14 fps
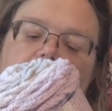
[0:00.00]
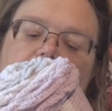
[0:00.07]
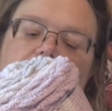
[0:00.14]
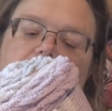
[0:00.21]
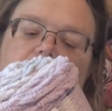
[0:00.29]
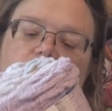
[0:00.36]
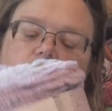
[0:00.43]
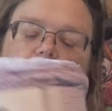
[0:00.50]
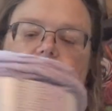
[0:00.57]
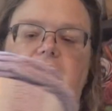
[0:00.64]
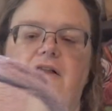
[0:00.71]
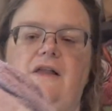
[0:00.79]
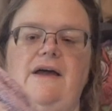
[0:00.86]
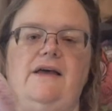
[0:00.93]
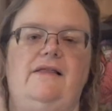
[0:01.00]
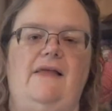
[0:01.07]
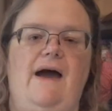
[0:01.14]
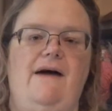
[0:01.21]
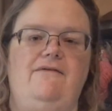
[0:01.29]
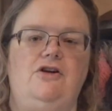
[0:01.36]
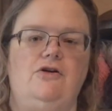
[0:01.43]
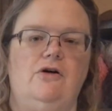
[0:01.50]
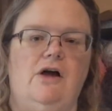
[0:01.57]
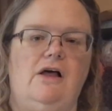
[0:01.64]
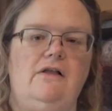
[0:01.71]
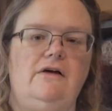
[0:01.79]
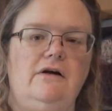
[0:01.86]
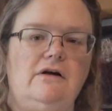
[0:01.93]
in sort of a light lavender
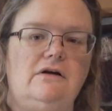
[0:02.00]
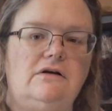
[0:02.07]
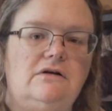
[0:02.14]
color.